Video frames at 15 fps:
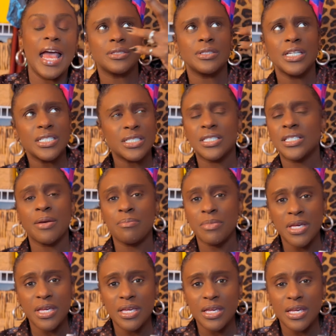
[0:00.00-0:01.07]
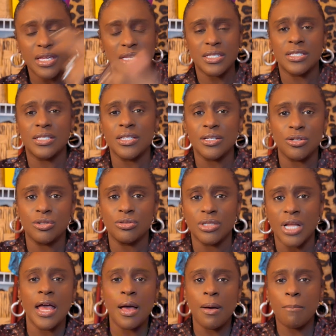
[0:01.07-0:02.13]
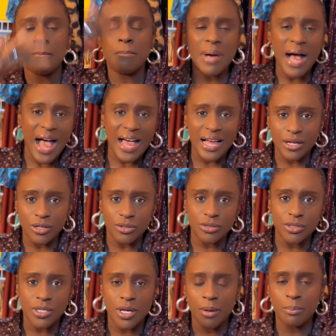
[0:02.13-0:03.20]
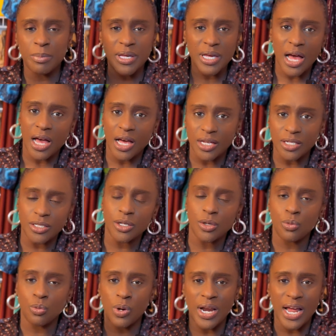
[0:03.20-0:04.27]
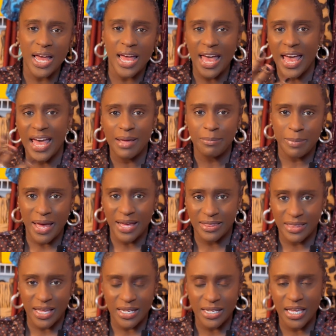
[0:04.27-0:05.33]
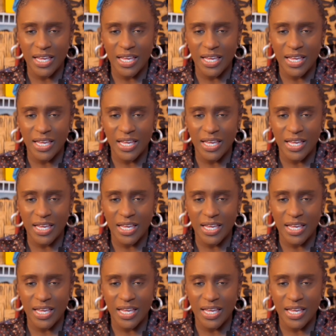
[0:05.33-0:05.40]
this to me is still miles beyond what I had back then,